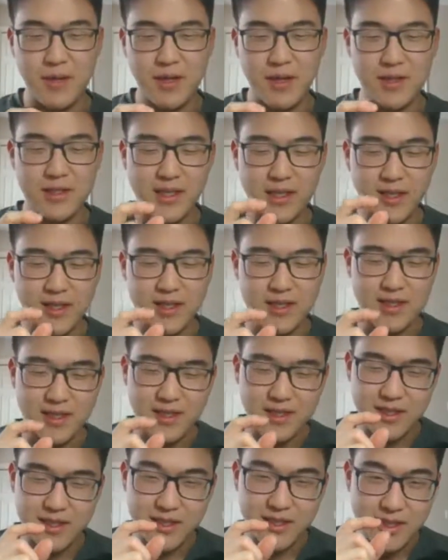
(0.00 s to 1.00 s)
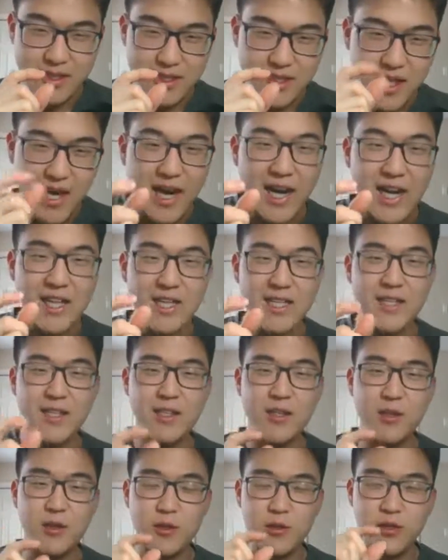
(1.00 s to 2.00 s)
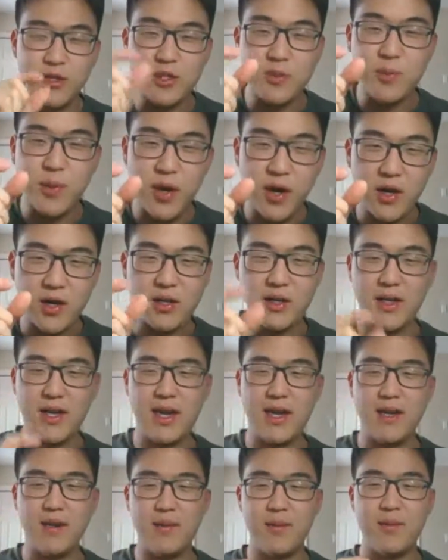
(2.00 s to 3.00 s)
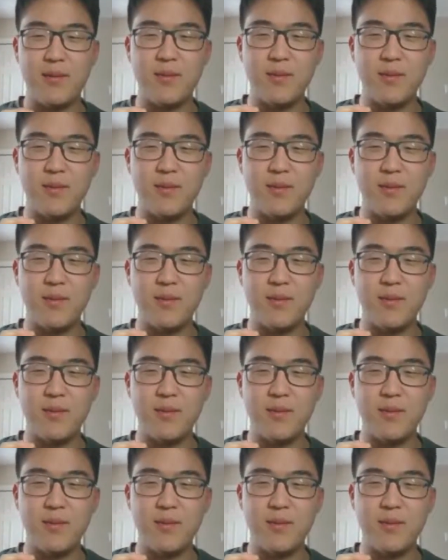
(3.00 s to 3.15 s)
It's like this the tiny little spark that